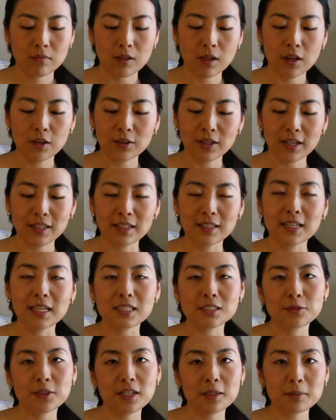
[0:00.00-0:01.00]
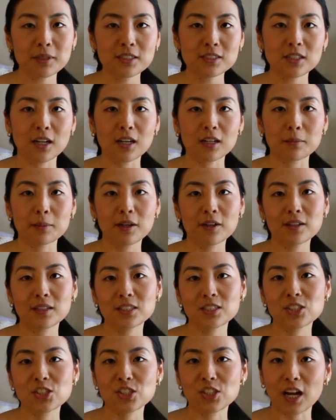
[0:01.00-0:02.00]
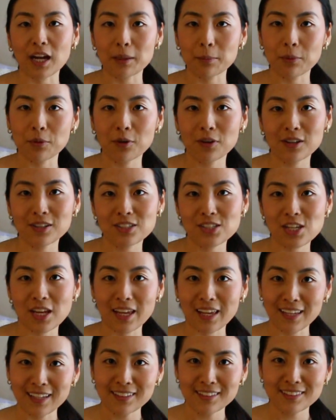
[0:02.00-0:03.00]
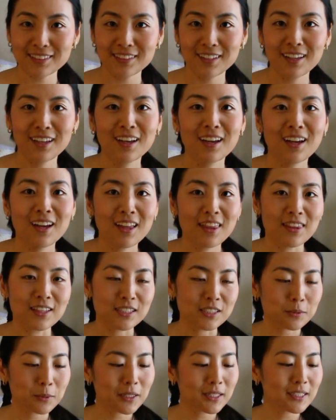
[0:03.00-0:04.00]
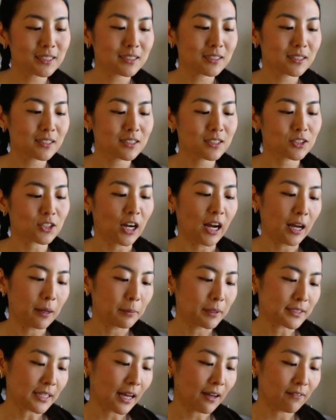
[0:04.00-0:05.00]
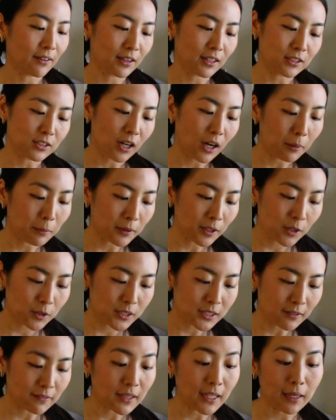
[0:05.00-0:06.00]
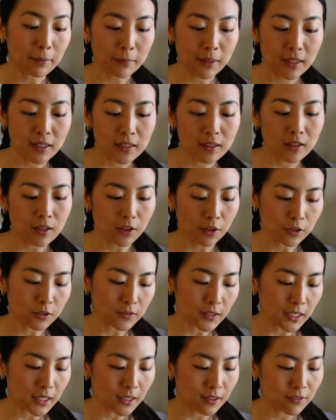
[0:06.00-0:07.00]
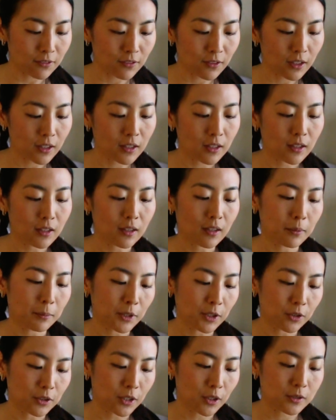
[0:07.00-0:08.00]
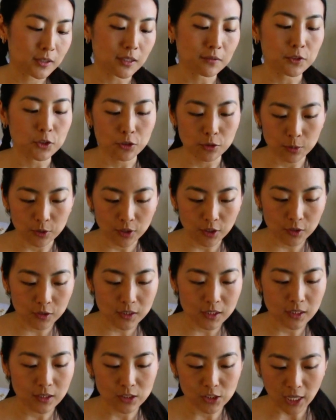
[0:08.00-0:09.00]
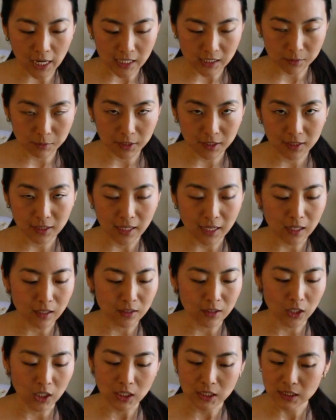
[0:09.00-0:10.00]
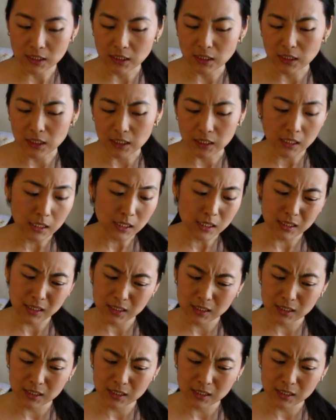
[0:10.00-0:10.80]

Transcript: Okay, the next one I'm going to talk about is Jaipur Chant. This one is described as having the top notes of lemon and clove leaf, the middle notes of tuberose, jasmine, and narcissa,